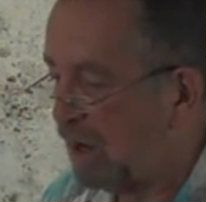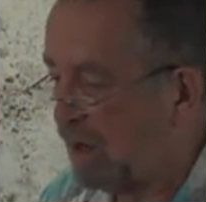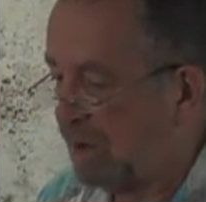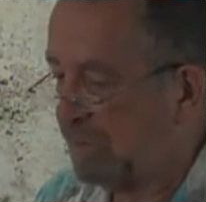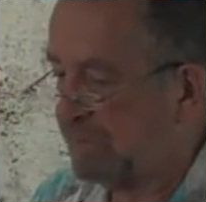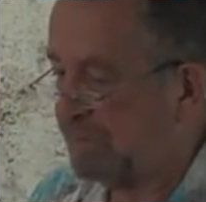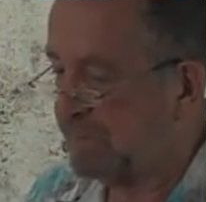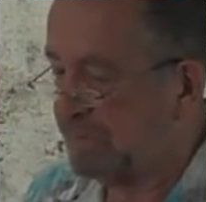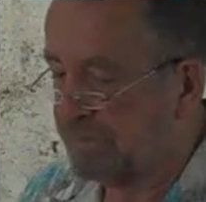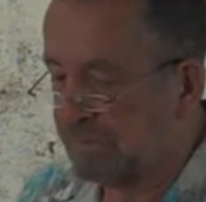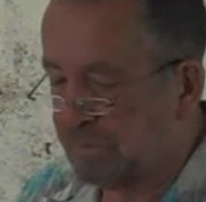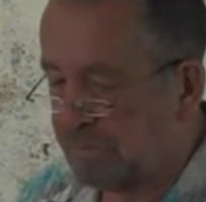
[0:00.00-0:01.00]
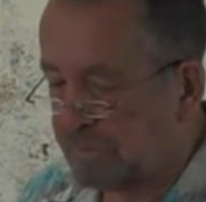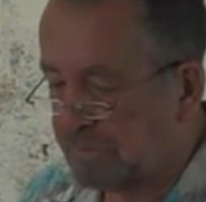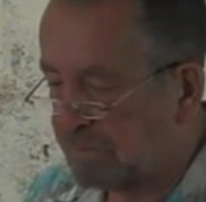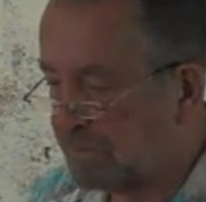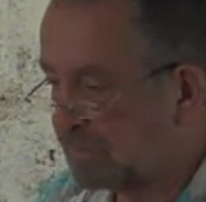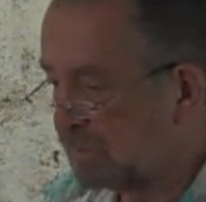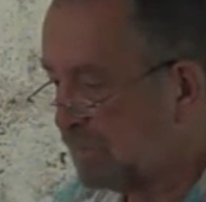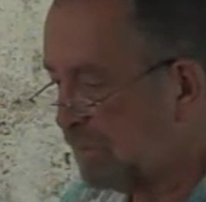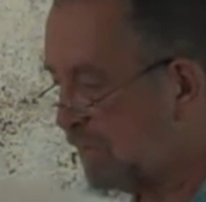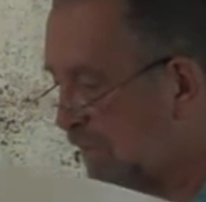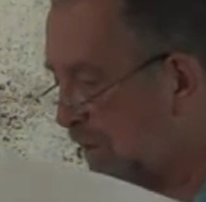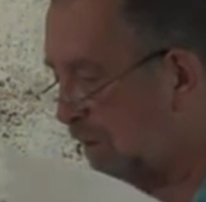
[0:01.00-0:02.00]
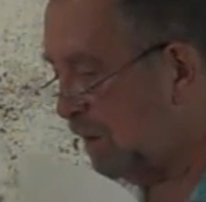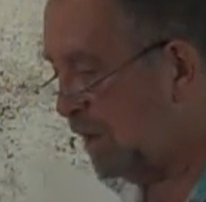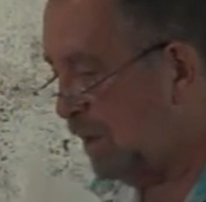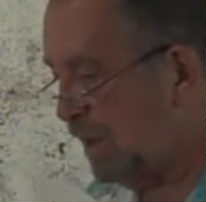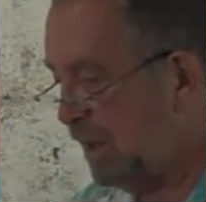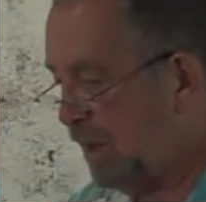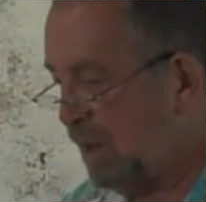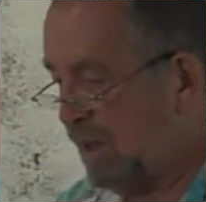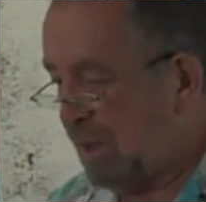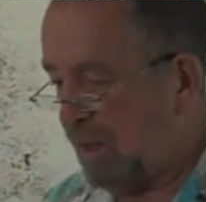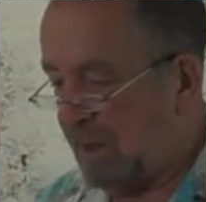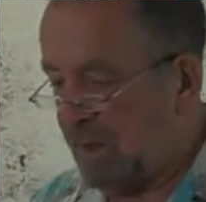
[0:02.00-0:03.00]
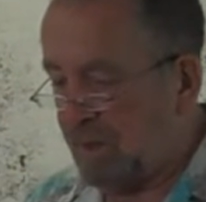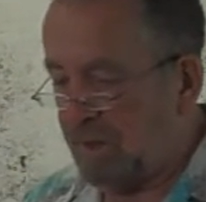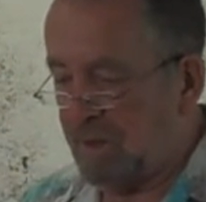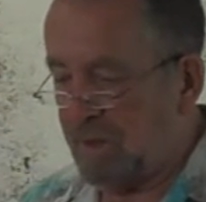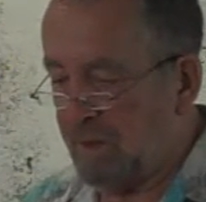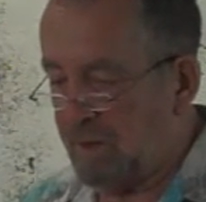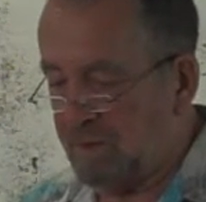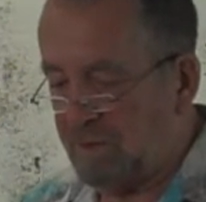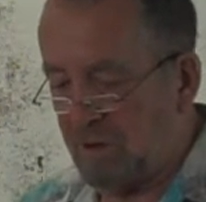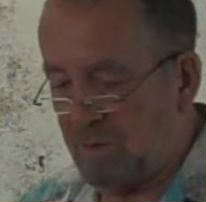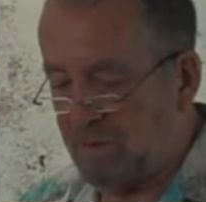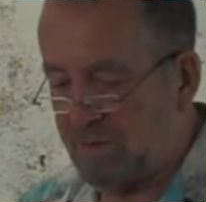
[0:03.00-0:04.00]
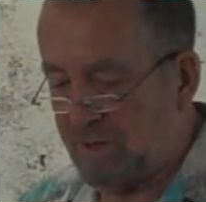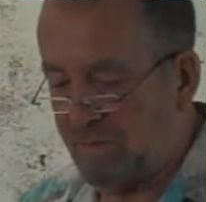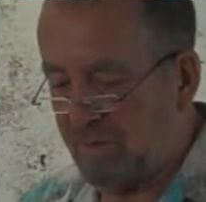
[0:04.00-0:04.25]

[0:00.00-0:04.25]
The tests I've borne of both rose and more are paradise.